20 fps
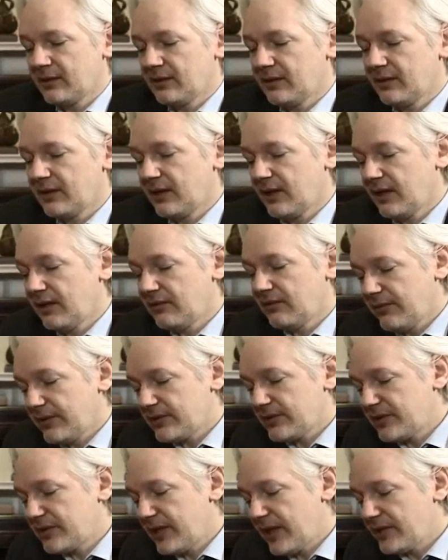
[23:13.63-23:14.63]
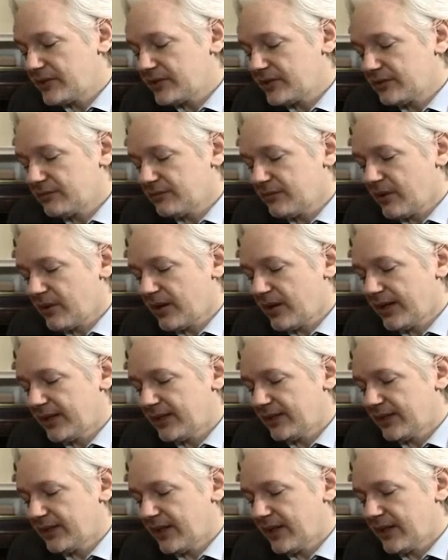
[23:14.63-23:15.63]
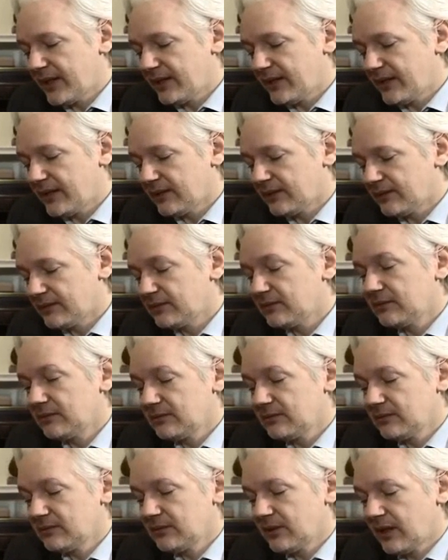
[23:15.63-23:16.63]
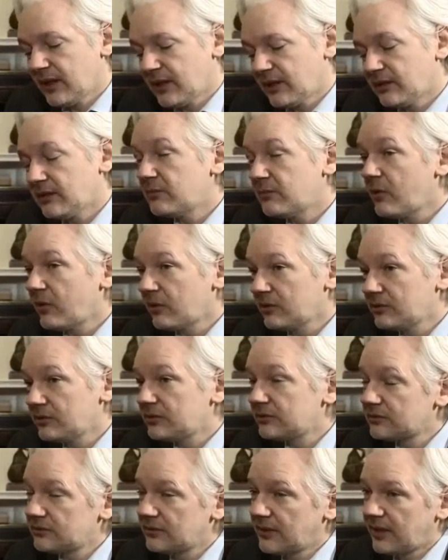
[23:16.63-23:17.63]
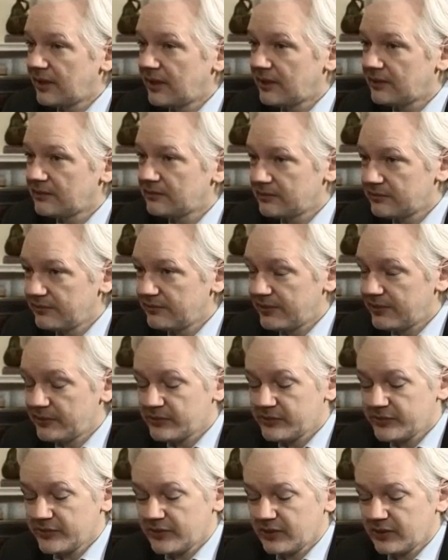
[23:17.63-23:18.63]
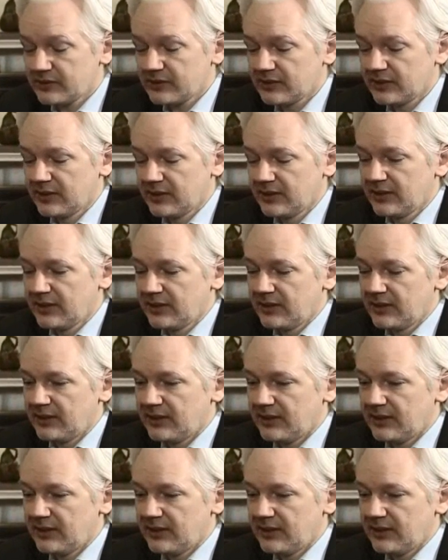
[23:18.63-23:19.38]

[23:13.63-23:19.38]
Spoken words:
the investigation by Le Monde reveals that